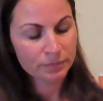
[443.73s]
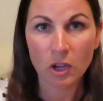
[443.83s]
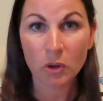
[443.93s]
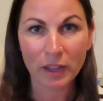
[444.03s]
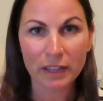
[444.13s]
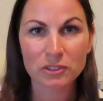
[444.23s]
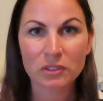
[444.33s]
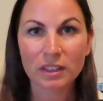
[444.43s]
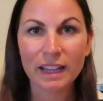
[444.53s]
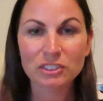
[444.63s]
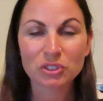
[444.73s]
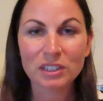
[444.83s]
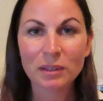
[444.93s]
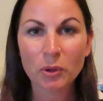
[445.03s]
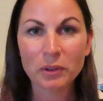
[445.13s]
Okay, so the last
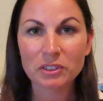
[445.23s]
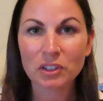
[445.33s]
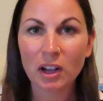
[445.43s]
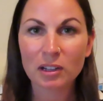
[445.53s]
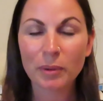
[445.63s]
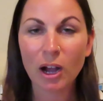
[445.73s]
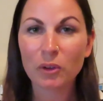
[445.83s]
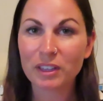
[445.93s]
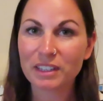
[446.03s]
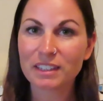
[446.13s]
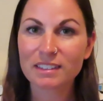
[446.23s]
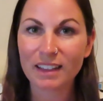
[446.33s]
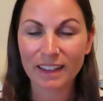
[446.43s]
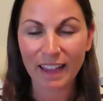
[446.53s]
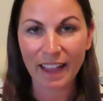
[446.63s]
trend I'm going to talk about is
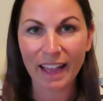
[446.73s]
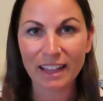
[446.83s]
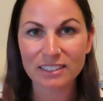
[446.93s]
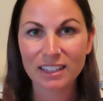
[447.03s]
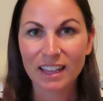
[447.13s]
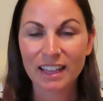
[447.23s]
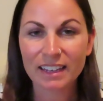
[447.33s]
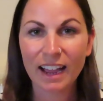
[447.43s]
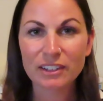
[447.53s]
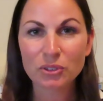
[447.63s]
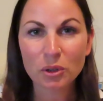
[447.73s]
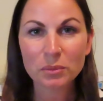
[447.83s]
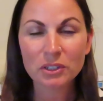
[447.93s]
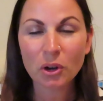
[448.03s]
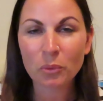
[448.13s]
a hat. And I
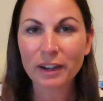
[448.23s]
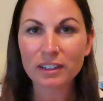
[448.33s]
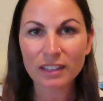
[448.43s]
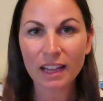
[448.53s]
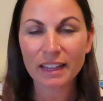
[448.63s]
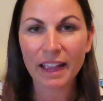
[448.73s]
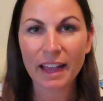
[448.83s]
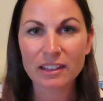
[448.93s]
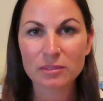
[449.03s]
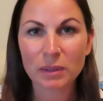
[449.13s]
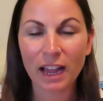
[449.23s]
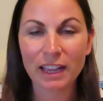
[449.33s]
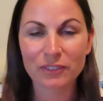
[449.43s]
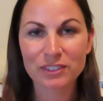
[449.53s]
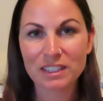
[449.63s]
normally don't wear a lot of hats, but I
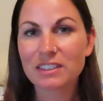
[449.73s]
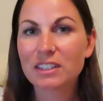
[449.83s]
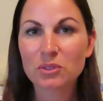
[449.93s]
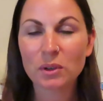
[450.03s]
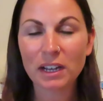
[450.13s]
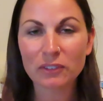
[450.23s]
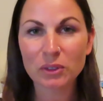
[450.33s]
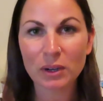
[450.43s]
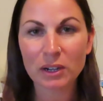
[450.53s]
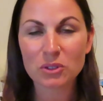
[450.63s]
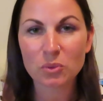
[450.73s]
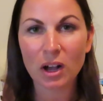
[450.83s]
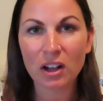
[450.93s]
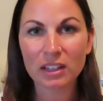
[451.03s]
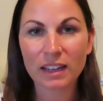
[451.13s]
have seen this one everywhere as
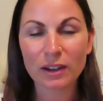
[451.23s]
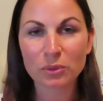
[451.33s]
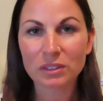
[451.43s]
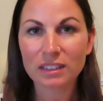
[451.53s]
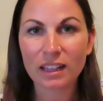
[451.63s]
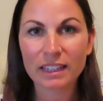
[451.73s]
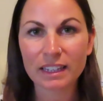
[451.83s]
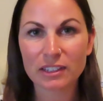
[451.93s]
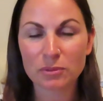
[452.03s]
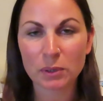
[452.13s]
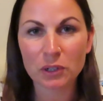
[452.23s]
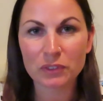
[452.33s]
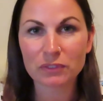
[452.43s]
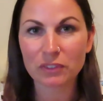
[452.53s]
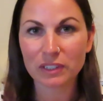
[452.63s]
well, and I really like it. It's
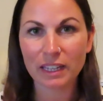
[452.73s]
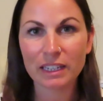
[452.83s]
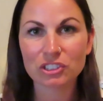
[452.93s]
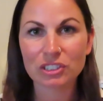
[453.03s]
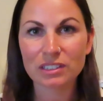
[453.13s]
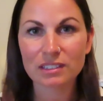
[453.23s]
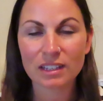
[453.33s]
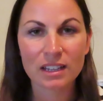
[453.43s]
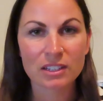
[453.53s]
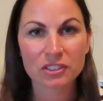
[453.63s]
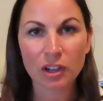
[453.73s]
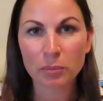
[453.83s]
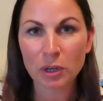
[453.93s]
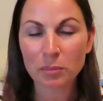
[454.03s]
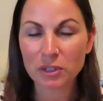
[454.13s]
perfect for vacations,
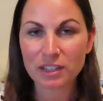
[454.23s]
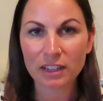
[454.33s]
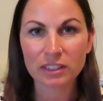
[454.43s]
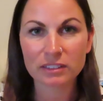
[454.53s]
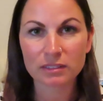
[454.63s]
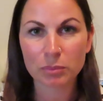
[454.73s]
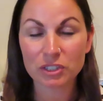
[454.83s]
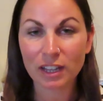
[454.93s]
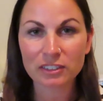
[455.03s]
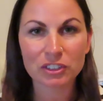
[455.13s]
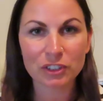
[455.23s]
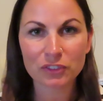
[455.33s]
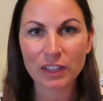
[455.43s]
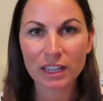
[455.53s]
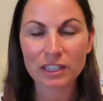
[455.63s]
summer, protecting protecting your
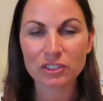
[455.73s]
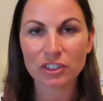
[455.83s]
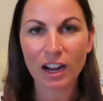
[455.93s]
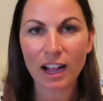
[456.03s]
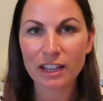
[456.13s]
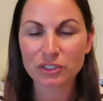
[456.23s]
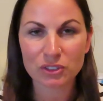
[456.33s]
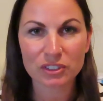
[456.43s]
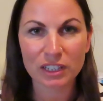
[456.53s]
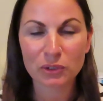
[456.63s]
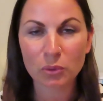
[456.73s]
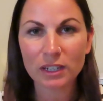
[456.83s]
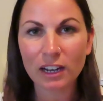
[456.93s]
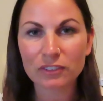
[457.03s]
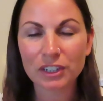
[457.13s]
face, your eyes, your skin,
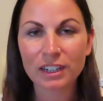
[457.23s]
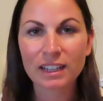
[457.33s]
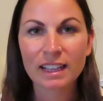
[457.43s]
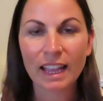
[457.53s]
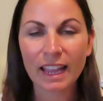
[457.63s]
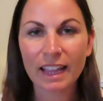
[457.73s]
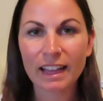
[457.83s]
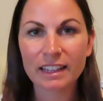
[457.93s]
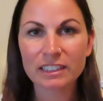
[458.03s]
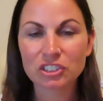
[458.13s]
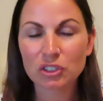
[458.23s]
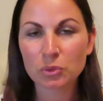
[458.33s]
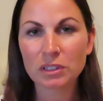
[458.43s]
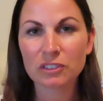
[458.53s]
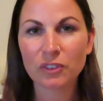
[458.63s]
whatever. And it's
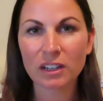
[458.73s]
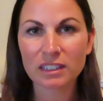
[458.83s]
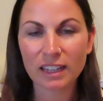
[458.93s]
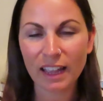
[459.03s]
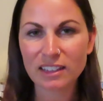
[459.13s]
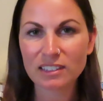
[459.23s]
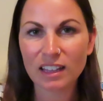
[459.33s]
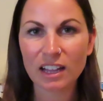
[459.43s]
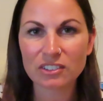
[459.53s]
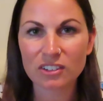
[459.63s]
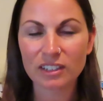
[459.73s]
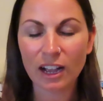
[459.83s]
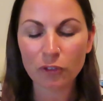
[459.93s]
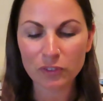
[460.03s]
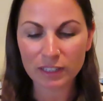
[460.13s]
just really fun and it adds a lot to an
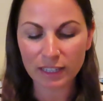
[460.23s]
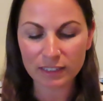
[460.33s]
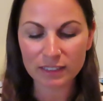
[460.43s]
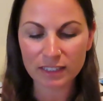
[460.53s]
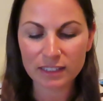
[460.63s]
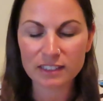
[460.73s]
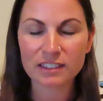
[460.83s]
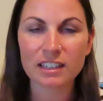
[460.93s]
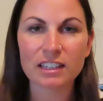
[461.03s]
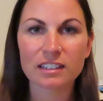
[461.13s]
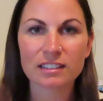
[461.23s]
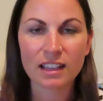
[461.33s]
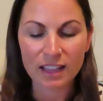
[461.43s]
outfit, and it is this